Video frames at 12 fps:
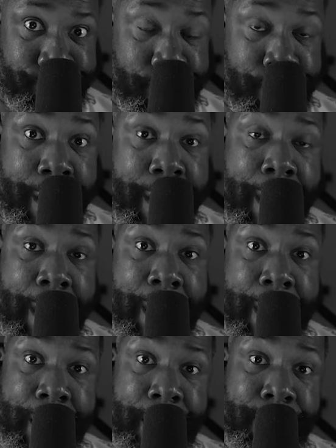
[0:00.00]

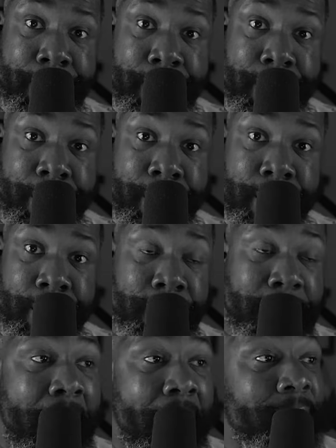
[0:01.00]
Huh?
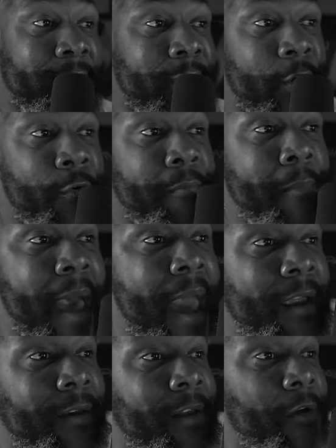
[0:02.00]
God told
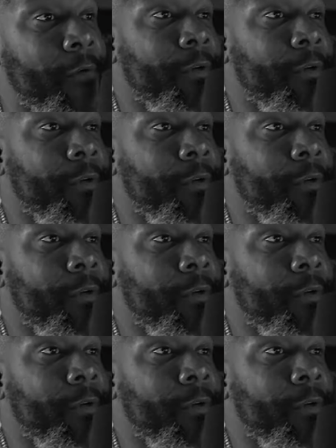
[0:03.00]
mighty no.